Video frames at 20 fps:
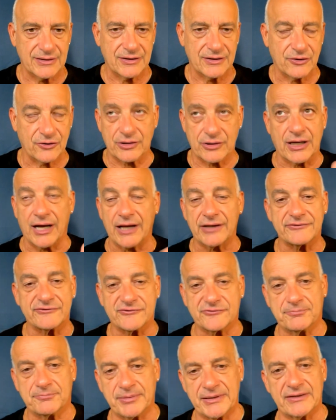or God
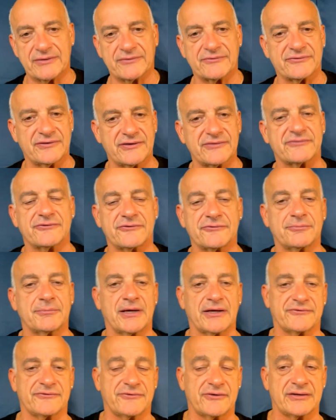speaks, "This is
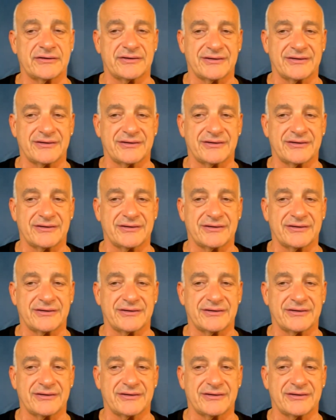my Son."